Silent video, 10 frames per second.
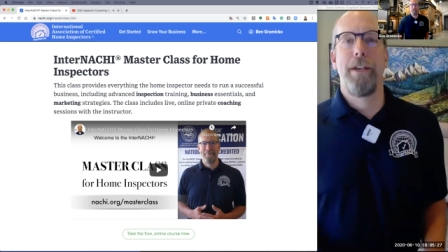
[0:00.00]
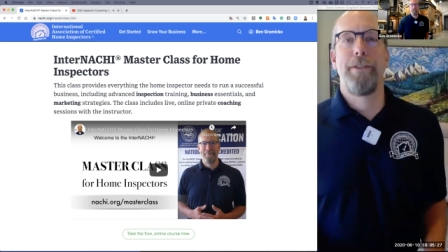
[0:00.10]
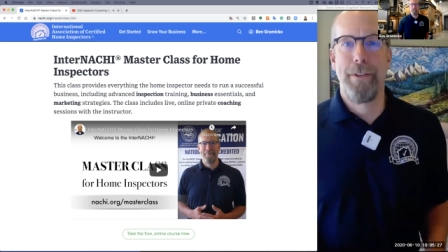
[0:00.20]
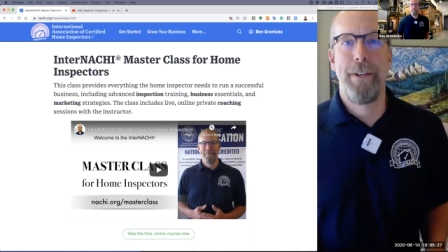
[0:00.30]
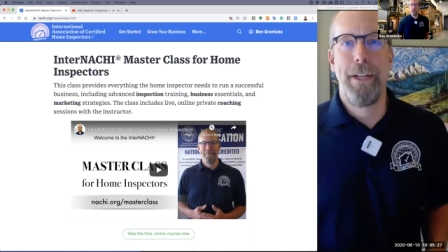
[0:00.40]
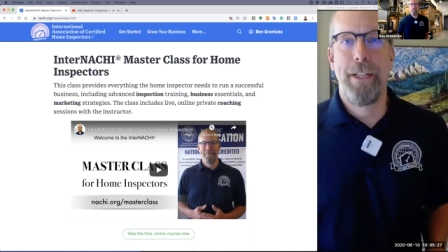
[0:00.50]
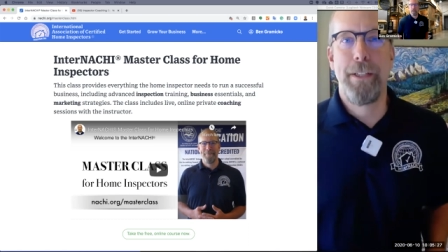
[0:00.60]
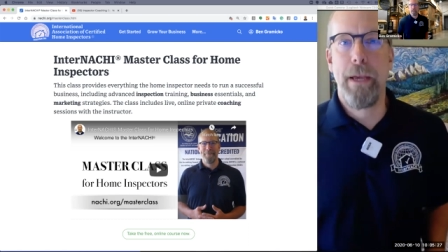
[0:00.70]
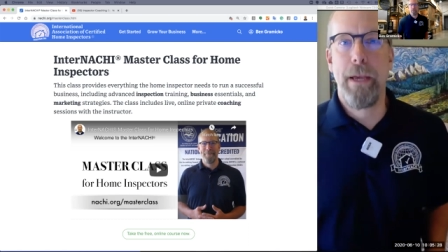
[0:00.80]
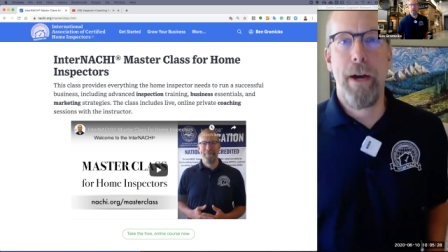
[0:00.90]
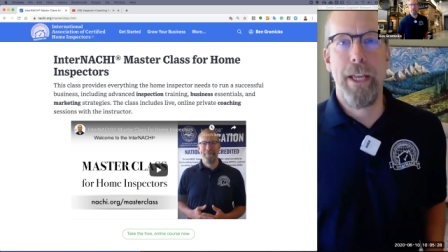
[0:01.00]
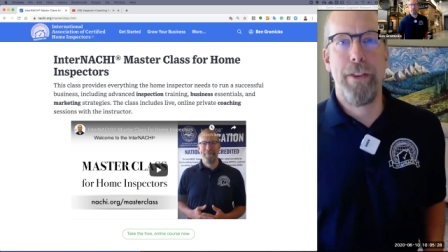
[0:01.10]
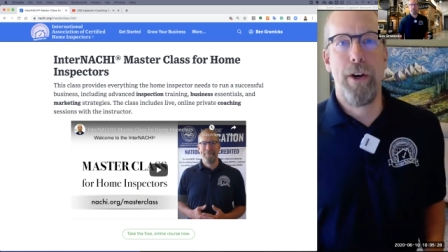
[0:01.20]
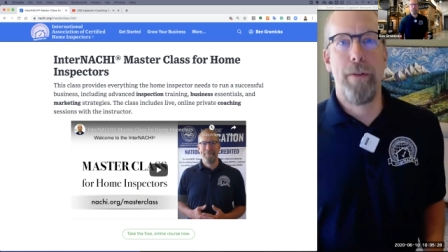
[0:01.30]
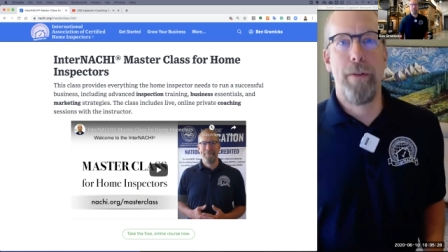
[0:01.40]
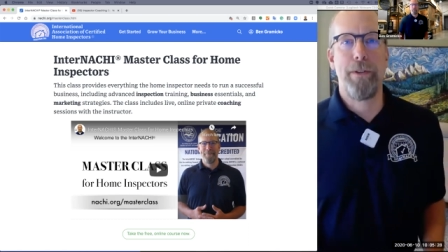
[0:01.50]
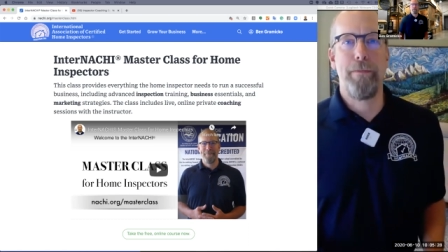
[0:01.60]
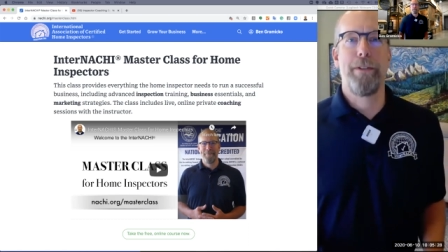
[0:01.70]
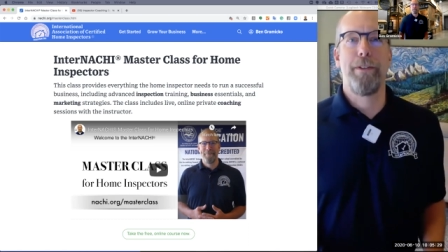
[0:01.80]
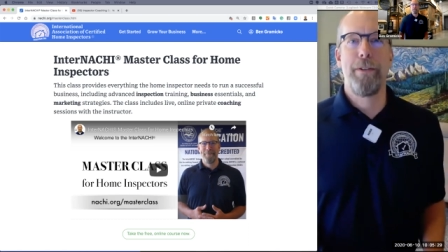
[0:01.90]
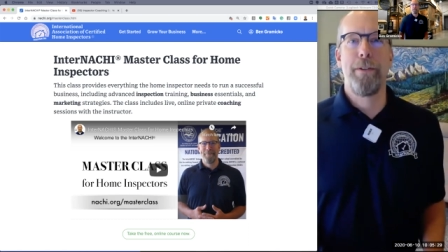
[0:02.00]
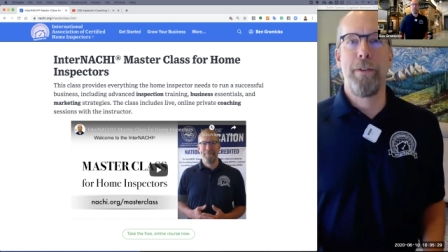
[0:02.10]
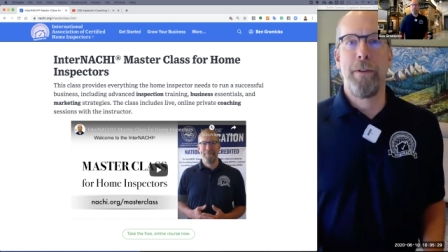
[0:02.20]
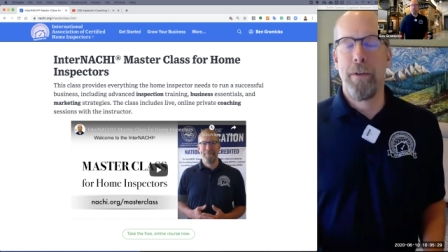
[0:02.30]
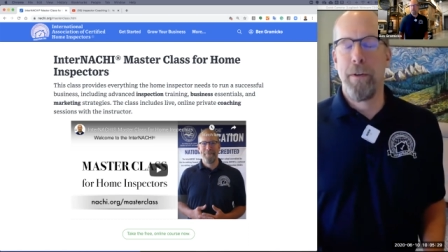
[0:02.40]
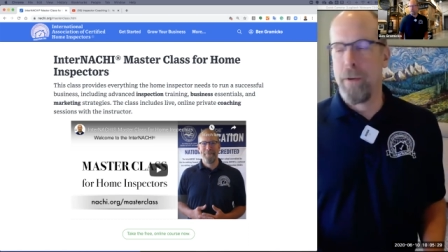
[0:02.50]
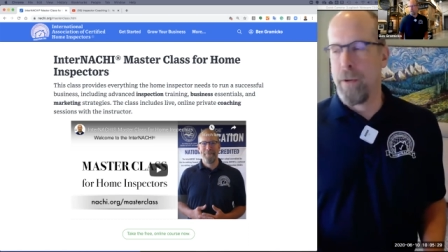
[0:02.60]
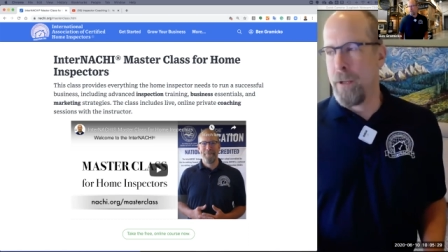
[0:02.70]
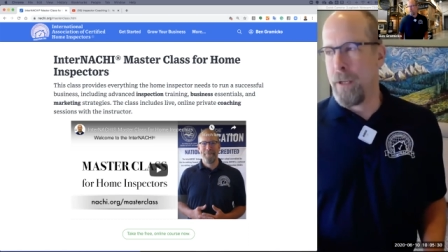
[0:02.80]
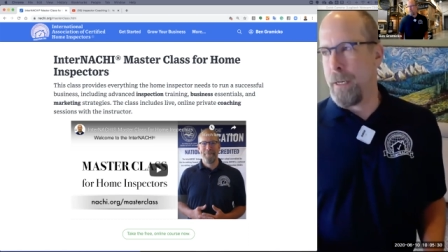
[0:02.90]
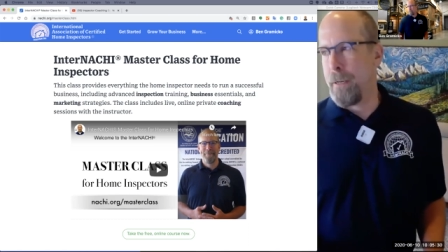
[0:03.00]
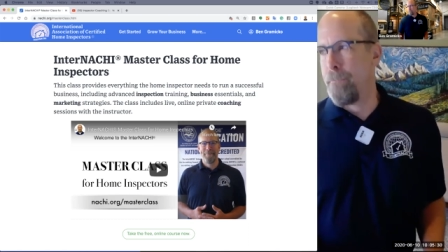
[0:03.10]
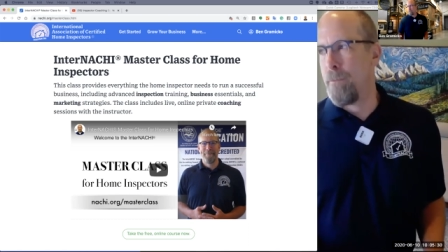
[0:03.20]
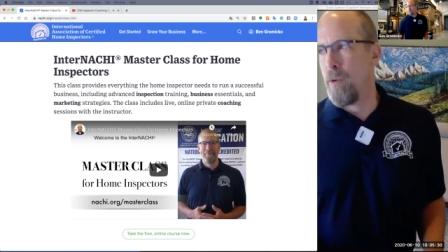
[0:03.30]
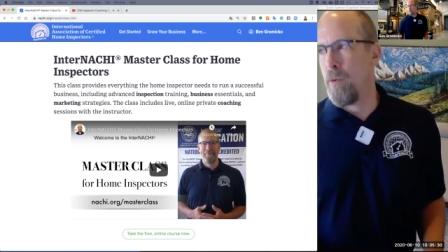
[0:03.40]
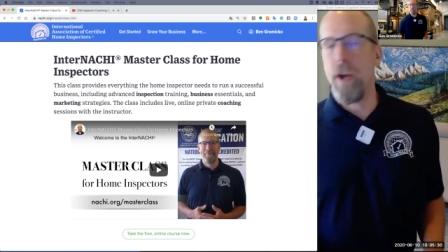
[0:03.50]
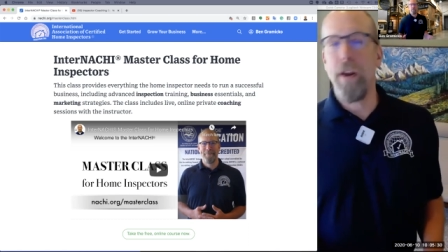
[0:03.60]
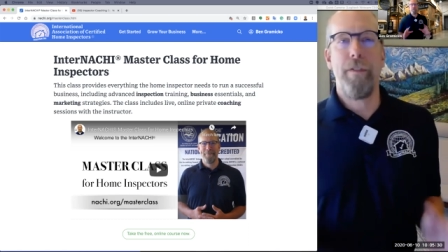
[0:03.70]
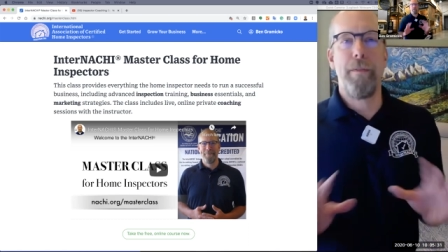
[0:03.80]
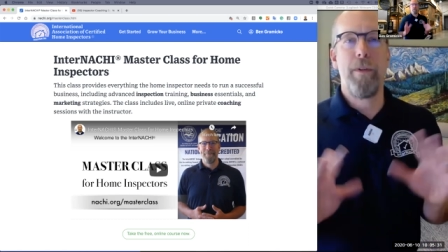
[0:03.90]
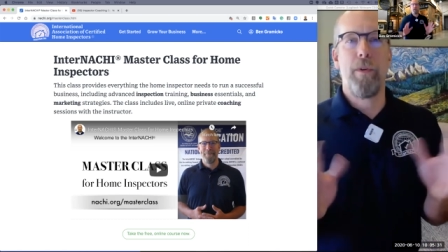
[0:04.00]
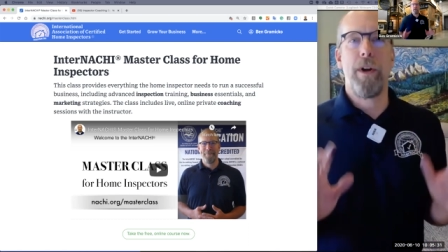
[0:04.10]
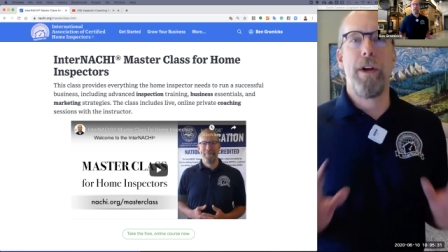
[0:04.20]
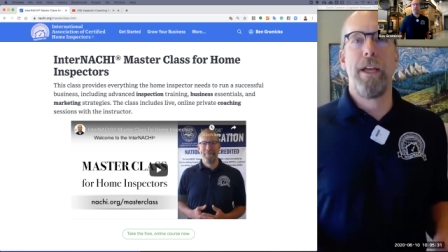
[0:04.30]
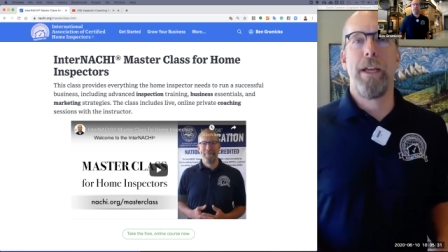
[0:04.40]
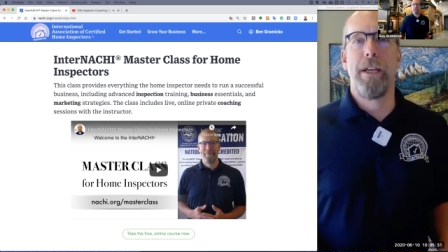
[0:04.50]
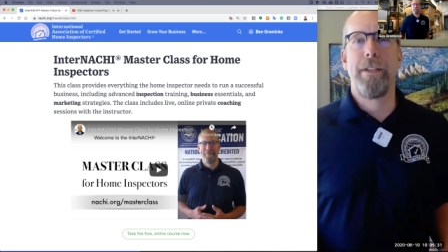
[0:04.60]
to make money in the home inspection business. Um, one of them is